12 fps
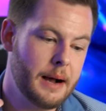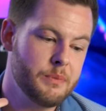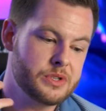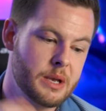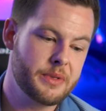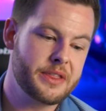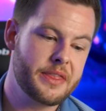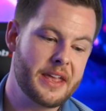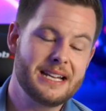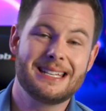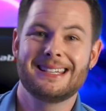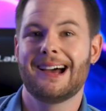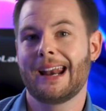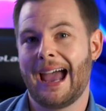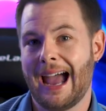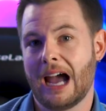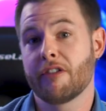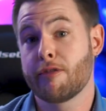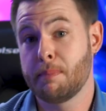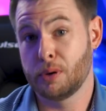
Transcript: something that they did not have